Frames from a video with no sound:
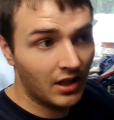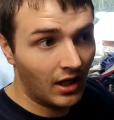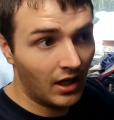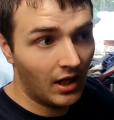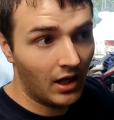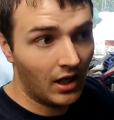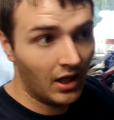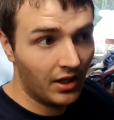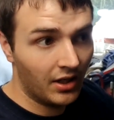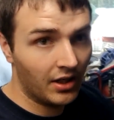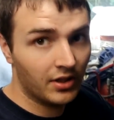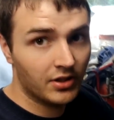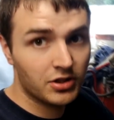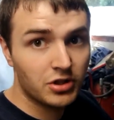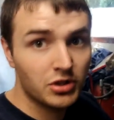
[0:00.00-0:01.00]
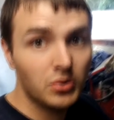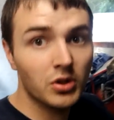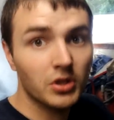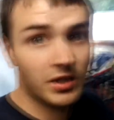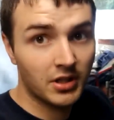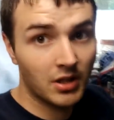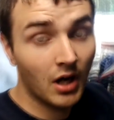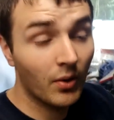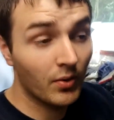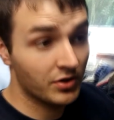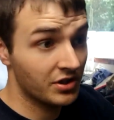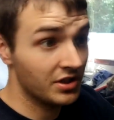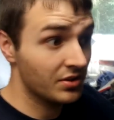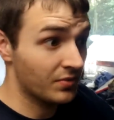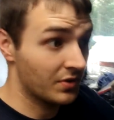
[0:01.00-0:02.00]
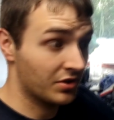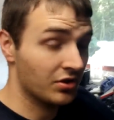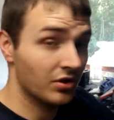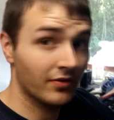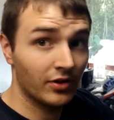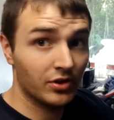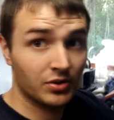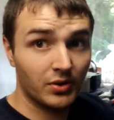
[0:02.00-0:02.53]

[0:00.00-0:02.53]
and there's 2 in the car which need switched over.